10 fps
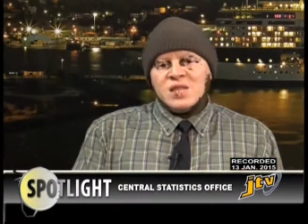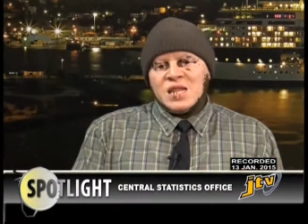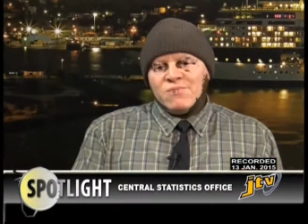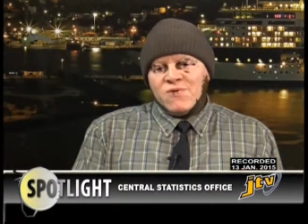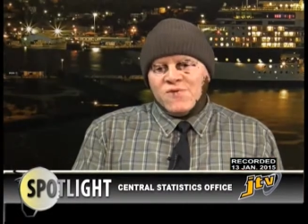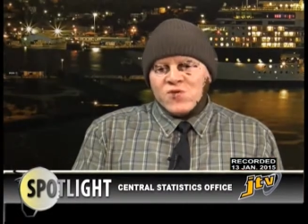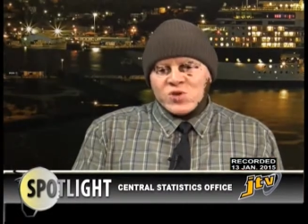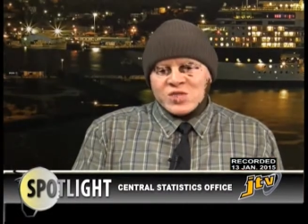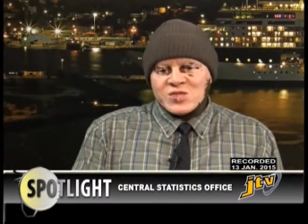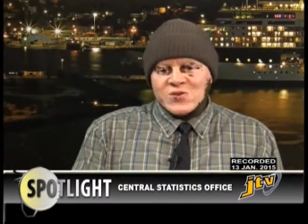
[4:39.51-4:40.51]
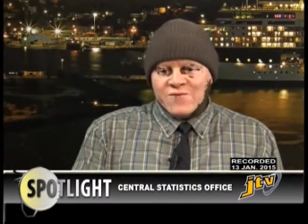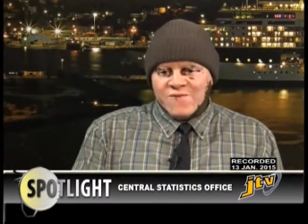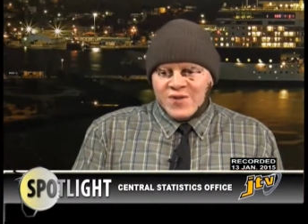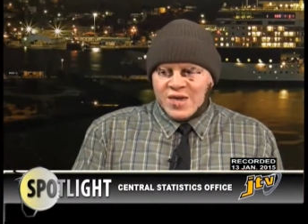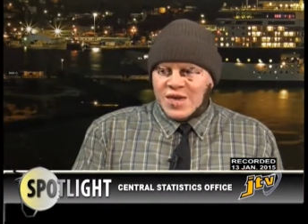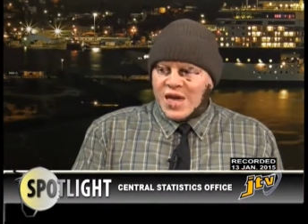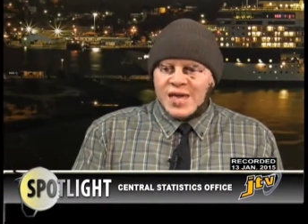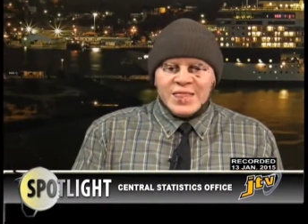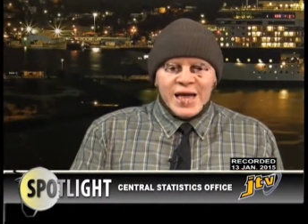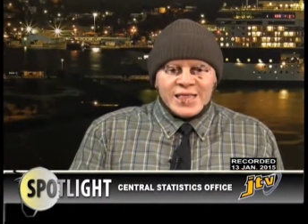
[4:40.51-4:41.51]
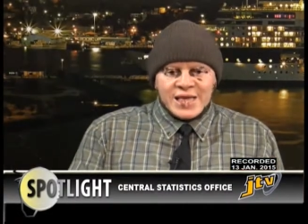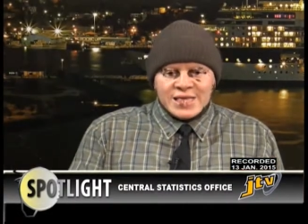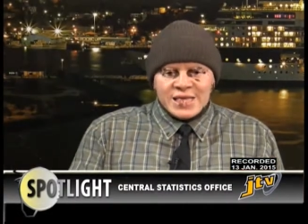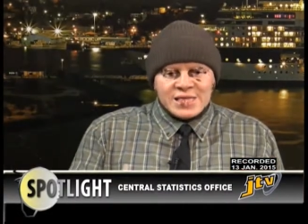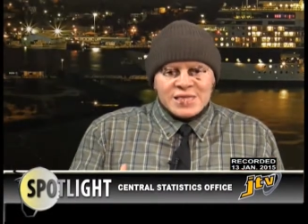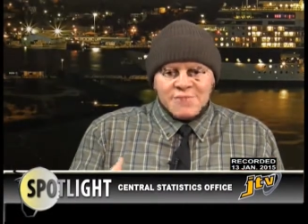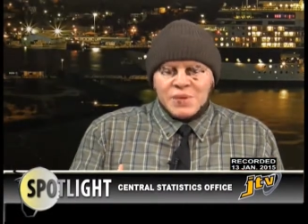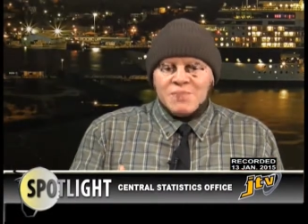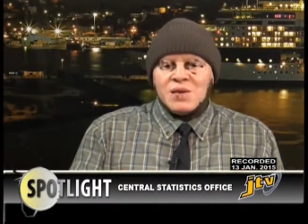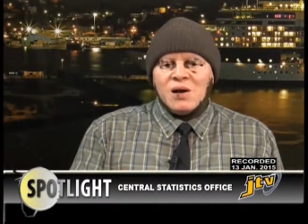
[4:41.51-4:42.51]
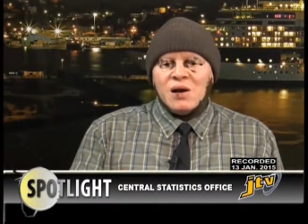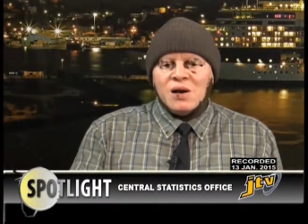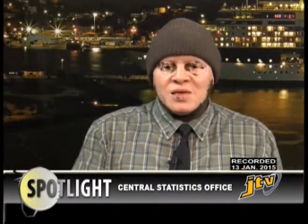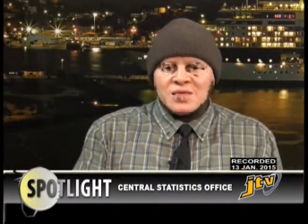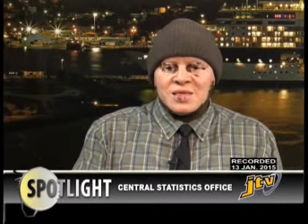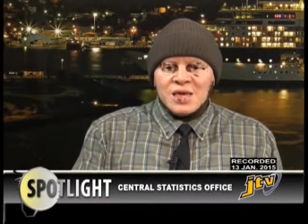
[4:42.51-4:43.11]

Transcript: a labor force survey, and as I said, simply because